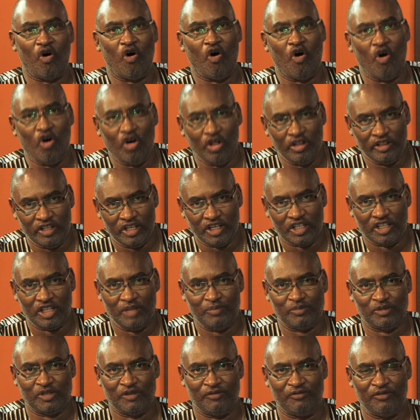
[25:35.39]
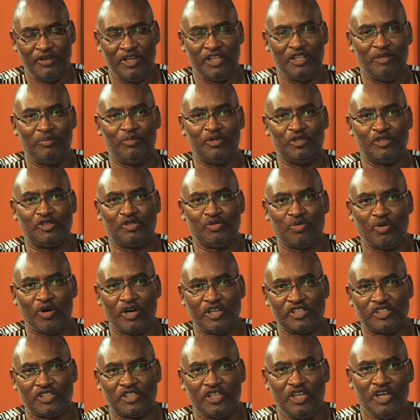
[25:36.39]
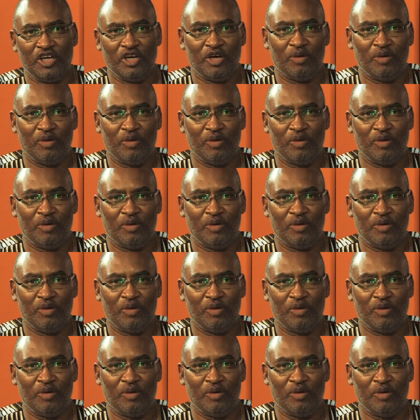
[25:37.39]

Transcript: all the clips available to us